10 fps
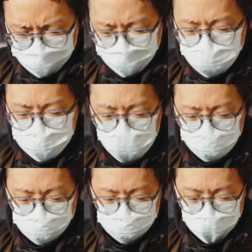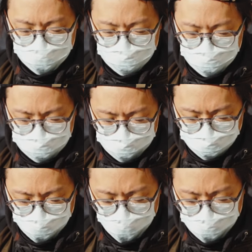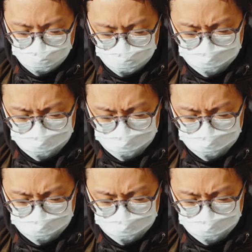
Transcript: Hate having to access the phone